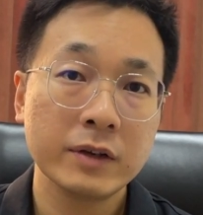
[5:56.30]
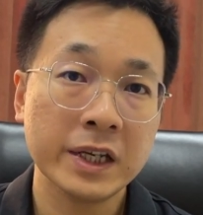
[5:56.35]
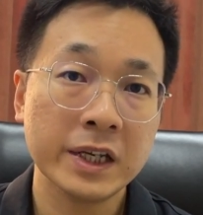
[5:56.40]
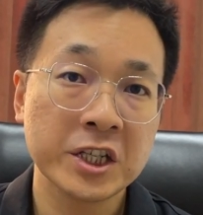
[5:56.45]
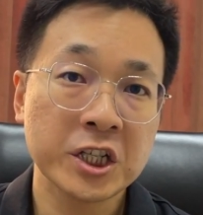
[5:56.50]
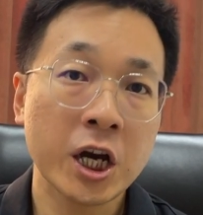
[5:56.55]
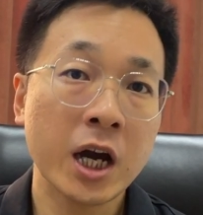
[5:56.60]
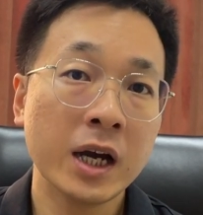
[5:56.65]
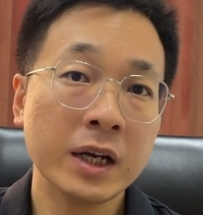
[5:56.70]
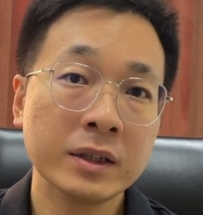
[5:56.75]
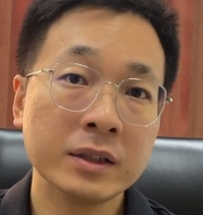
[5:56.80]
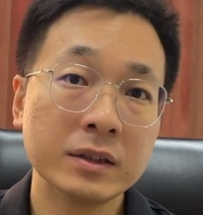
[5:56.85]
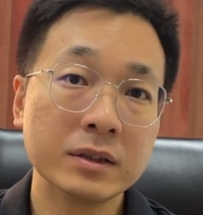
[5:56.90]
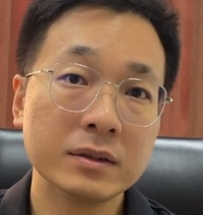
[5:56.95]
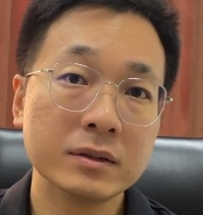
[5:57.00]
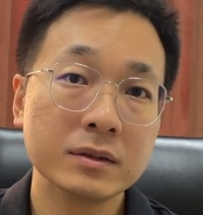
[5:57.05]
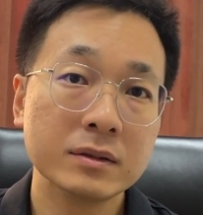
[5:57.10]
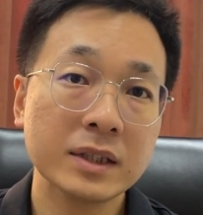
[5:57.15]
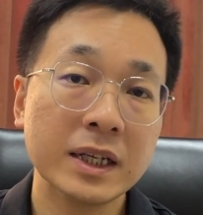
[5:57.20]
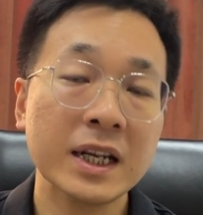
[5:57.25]
in China
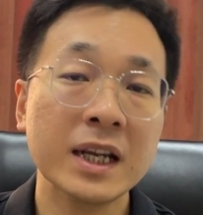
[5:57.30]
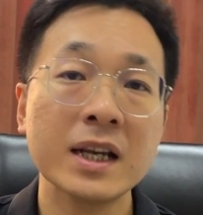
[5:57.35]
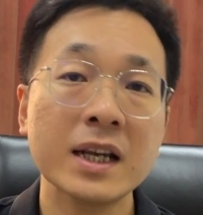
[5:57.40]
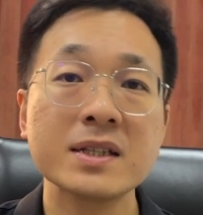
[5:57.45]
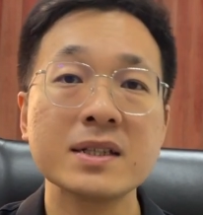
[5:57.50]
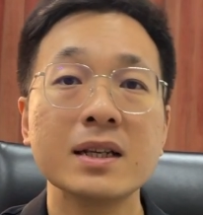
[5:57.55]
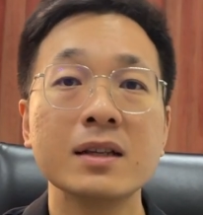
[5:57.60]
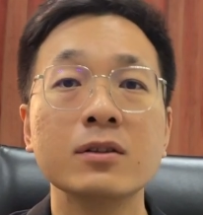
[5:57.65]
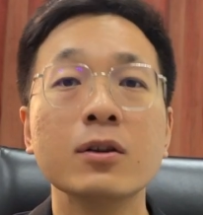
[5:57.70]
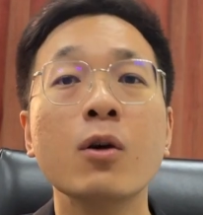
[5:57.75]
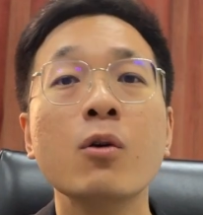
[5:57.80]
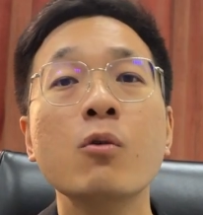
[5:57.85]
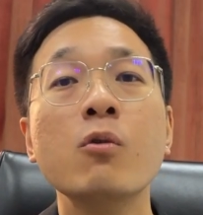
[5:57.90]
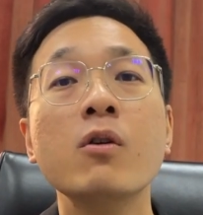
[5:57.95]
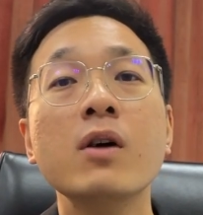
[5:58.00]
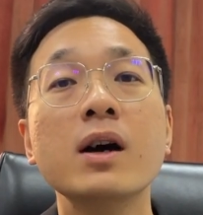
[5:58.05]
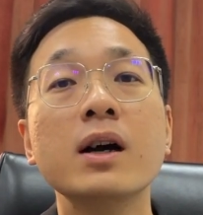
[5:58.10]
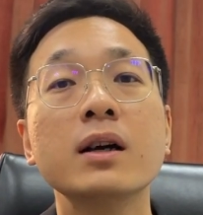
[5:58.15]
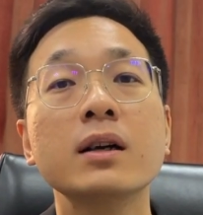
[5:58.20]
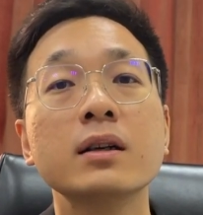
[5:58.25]
that has a
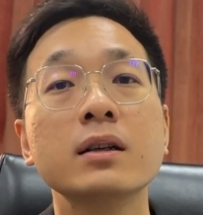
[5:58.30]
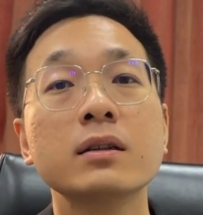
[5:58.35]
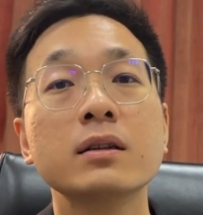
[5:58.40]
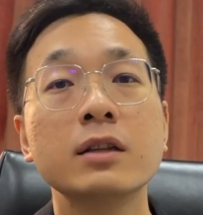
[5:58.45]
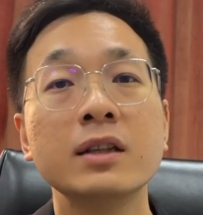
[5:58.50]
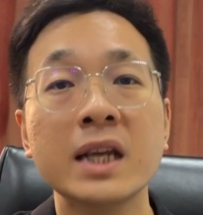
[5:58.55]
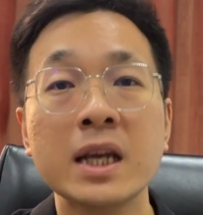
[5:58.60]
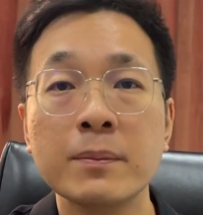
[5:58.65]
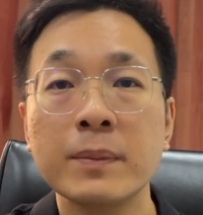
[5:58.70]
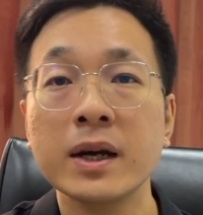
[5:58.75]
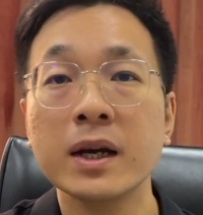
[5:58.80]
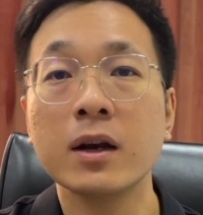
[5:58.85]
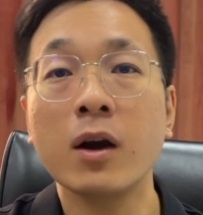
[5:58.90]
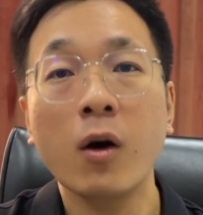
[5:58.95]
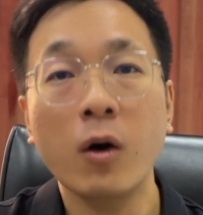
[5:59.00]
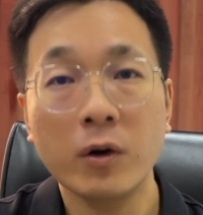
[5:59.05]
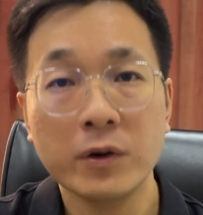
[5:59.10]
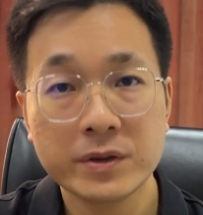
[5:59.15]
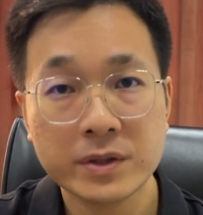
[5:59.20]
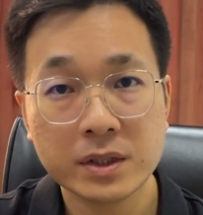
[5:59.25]
lower labor
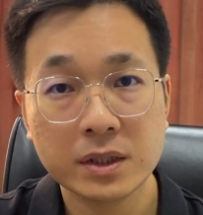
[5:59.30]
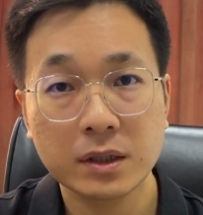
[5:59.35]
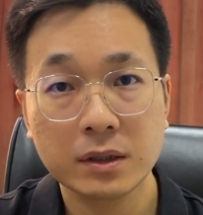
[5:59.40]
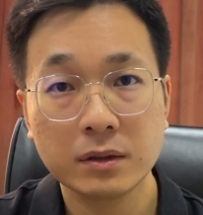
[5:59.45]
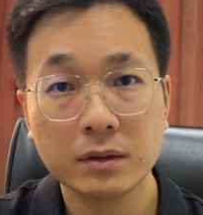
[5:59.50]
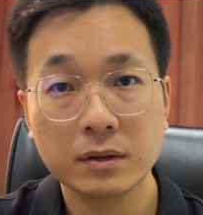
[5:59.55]
cost.